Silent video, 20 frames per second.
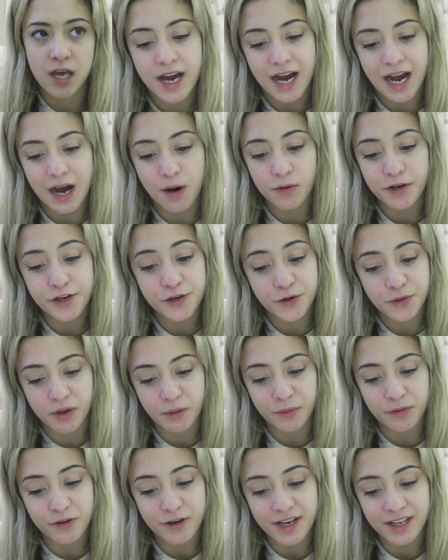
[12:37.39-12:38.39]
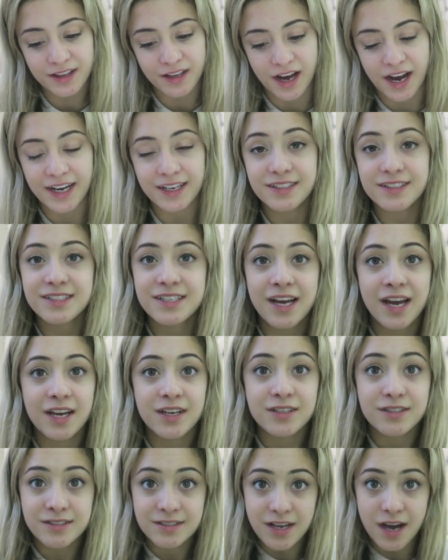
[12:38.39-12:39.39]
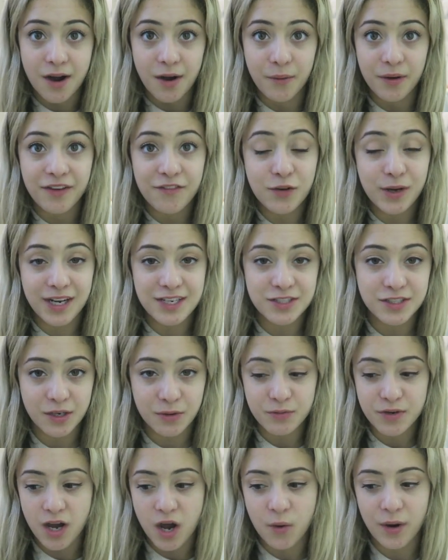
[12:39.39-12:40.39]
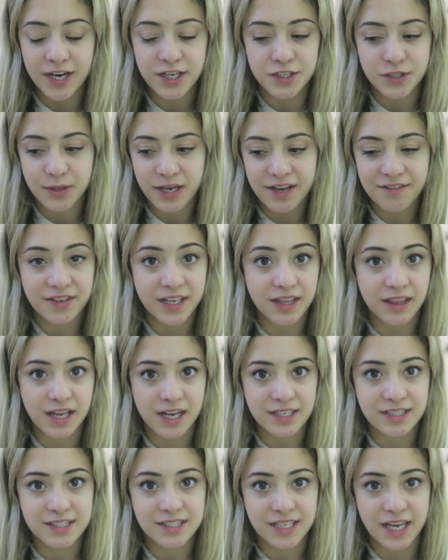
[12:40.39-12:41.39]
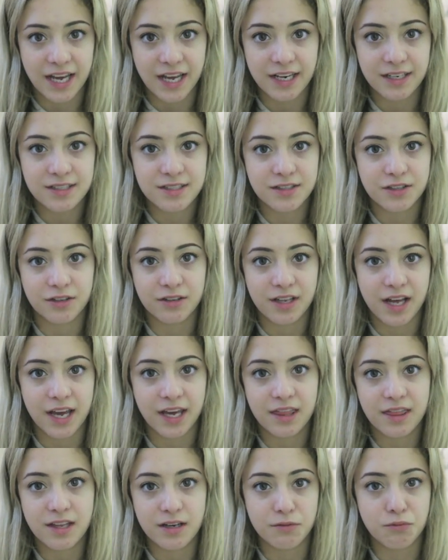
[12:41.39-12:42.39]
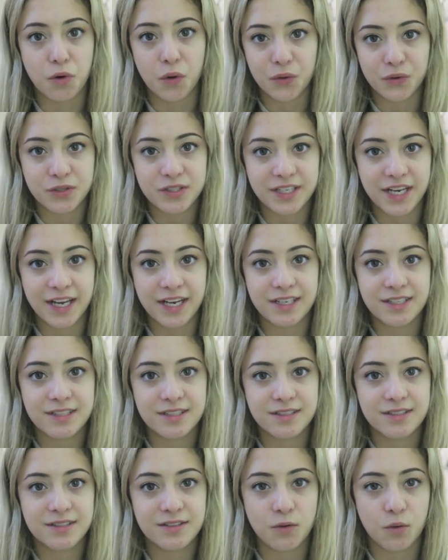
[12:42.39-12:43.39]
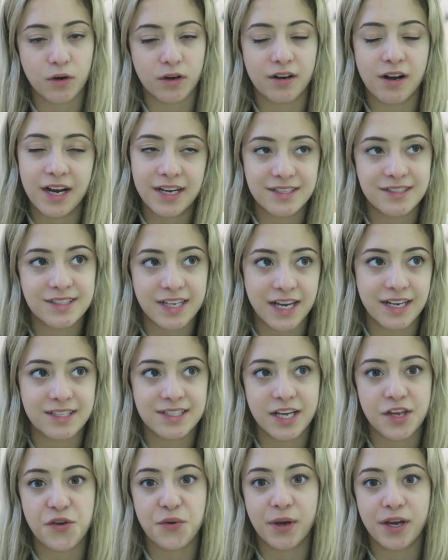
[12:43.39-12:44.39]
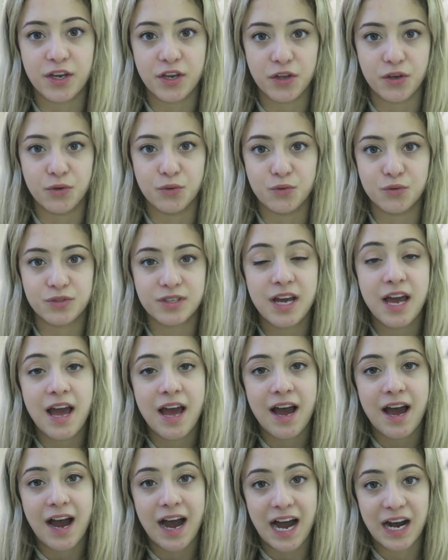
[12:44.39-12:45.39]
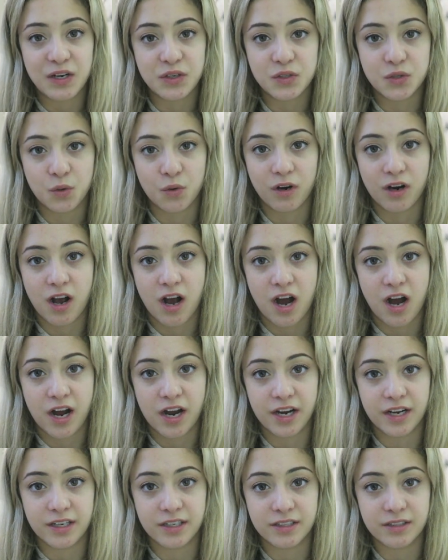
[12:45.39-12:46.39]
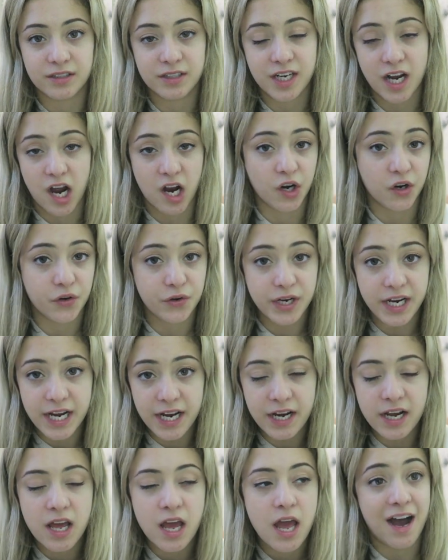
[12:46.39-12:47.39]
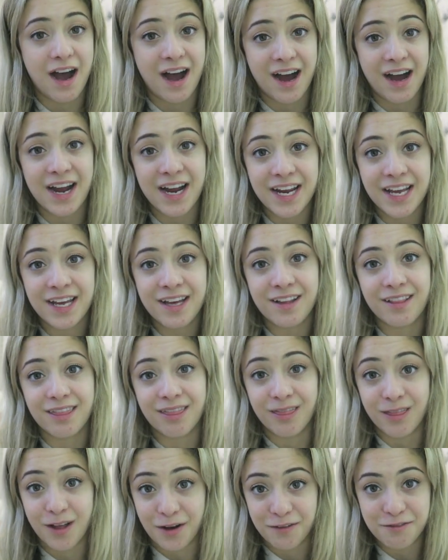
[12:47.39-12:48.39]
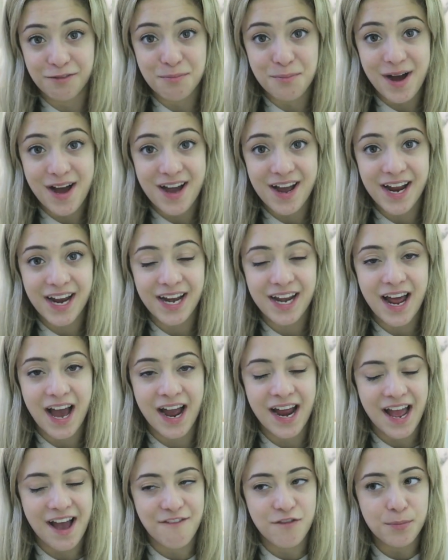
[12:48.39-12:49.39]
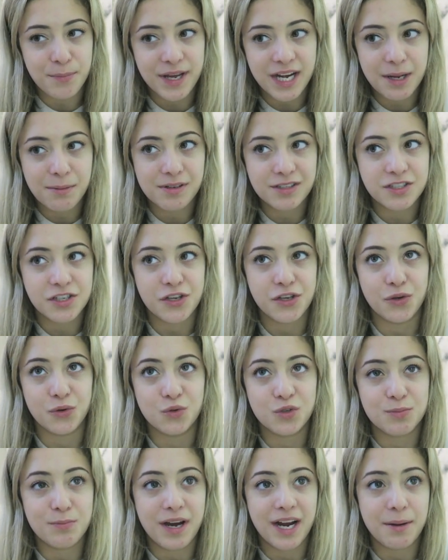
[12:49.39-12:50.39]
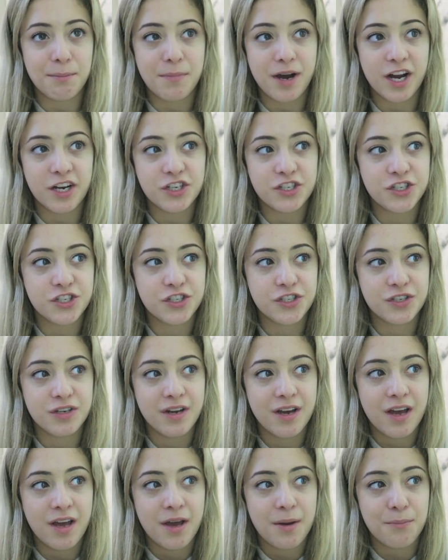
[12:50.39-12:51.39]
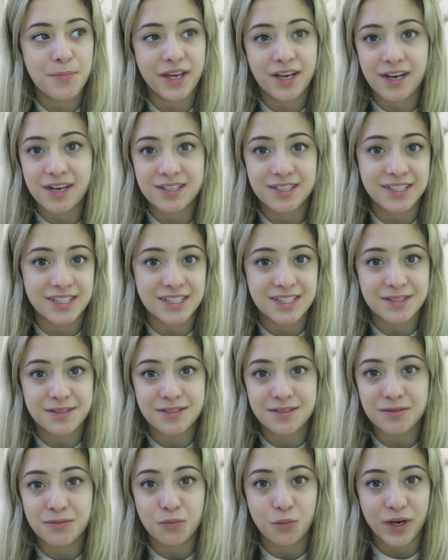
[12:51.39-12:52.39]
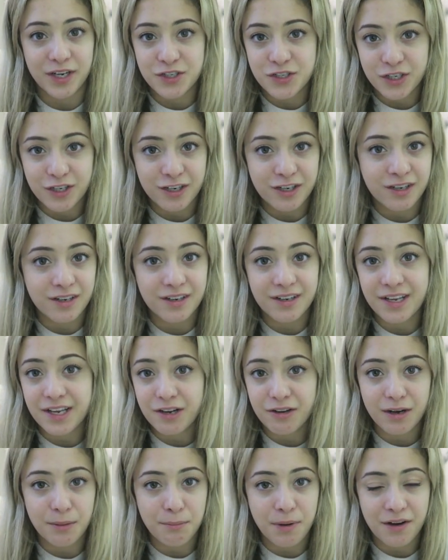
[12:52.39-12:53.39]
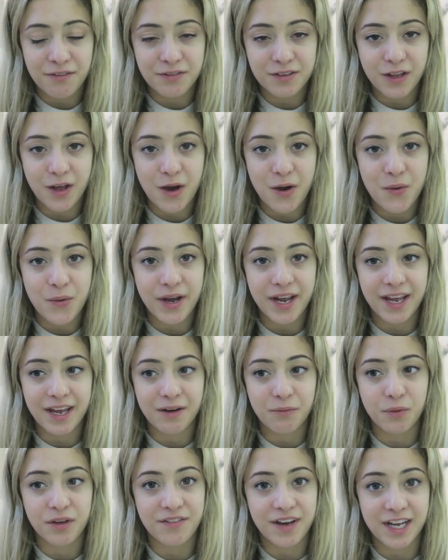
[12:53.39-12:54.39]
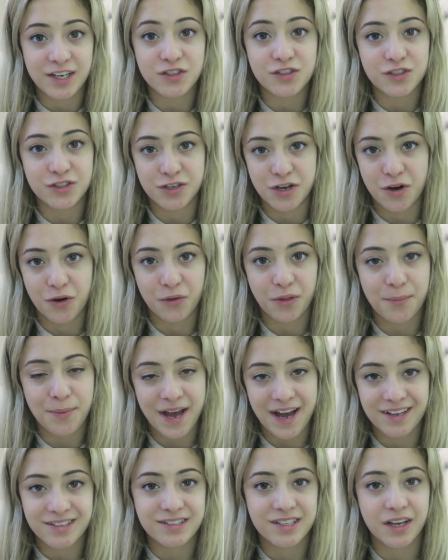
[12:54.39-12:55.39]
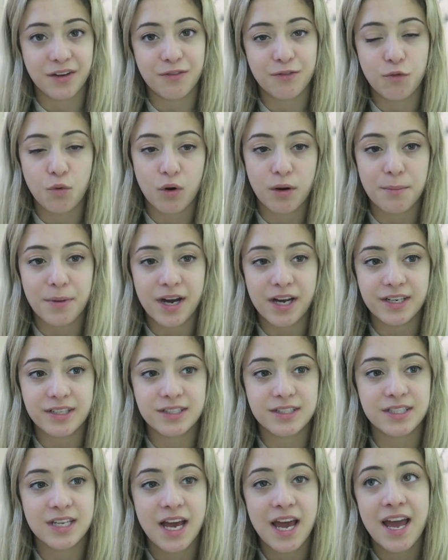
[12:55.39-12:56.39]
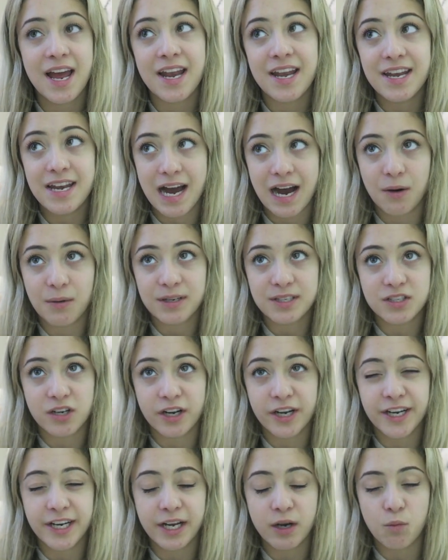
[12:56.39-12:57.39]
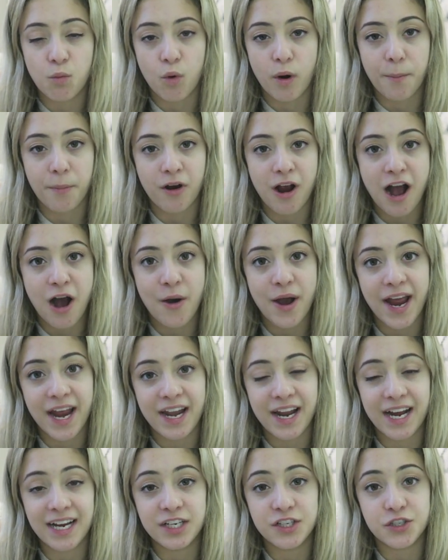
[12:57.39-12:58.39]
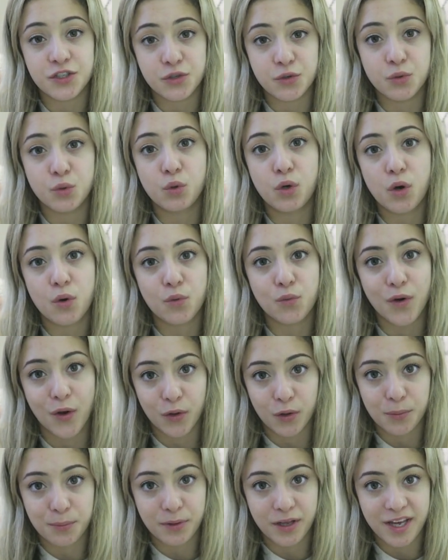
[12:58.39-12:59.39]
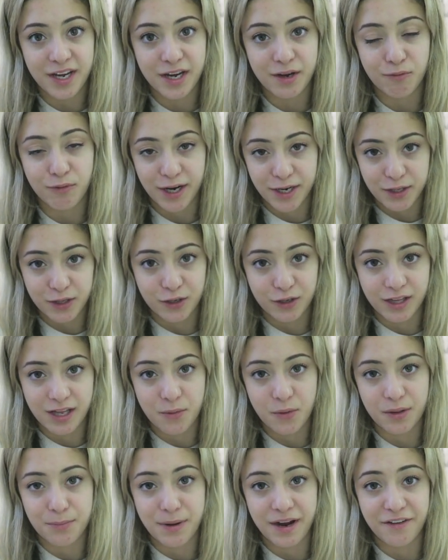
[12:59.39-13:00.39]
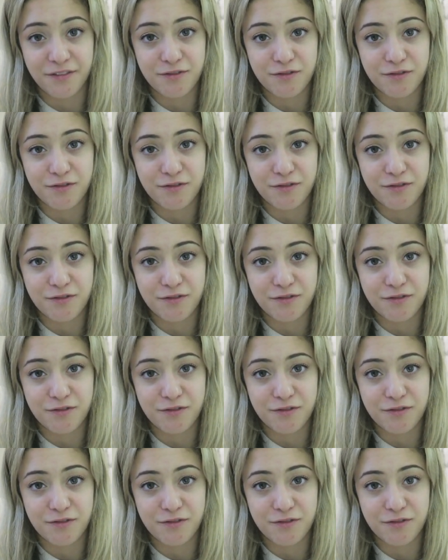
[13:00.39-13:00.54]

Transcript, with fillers: how are you doing with your inlines? So, if you guys don't know, I do have inline skates. They're like the roller skates or ice skates that you can use outdoor on concrete. I love mine. I haven't been able to use mine much because it's winter here in Buffalo and we've had snow the past like four months. Now it's starting to get warmer out and I do go rollerblading regularly with my